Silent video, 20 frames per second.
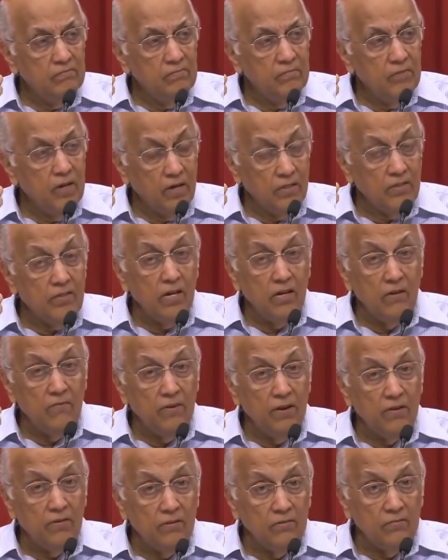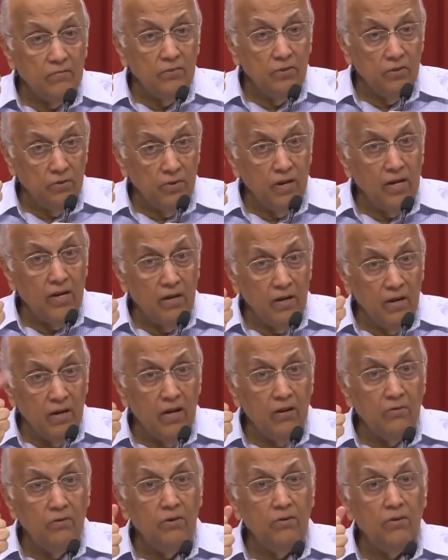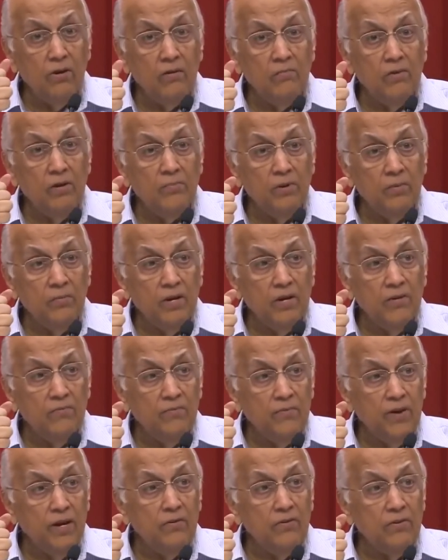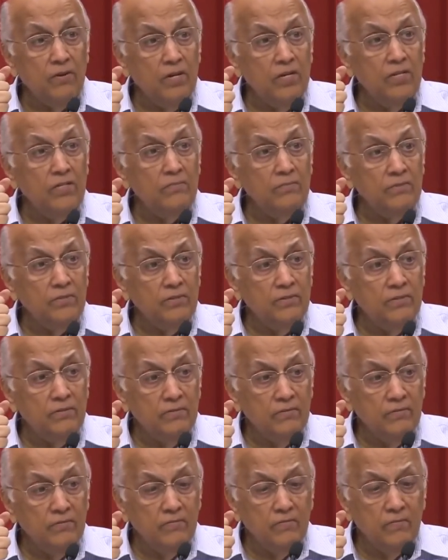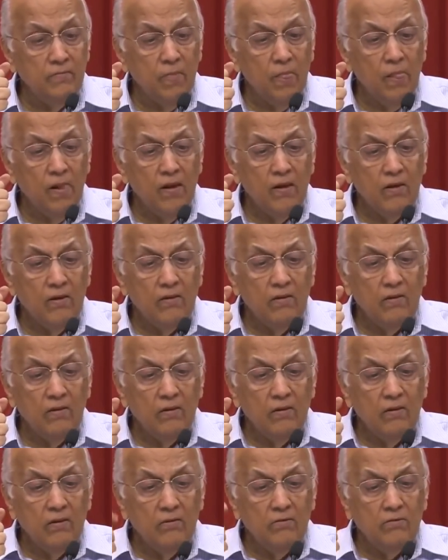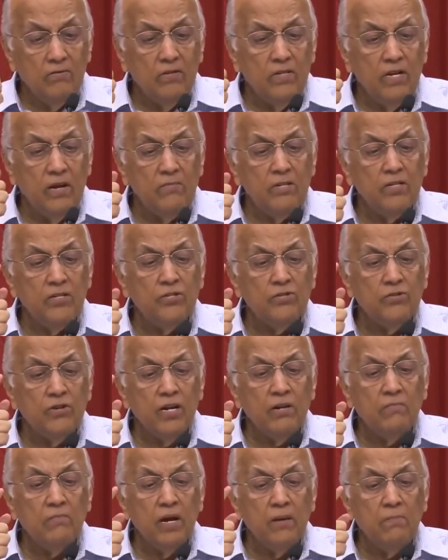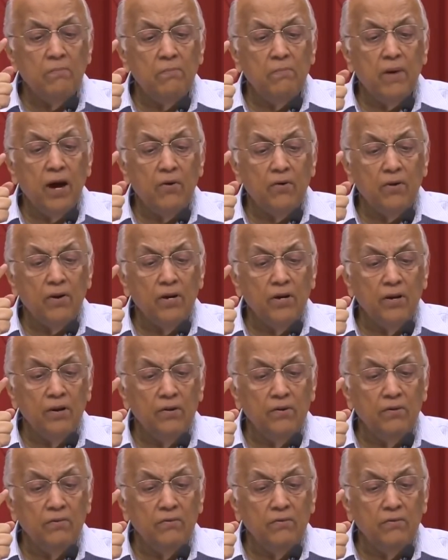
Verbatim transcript: God's telling Pharaoh, You know why I allowed you to come up and become Pharaoh in Egypt? To demonstrate my power in you,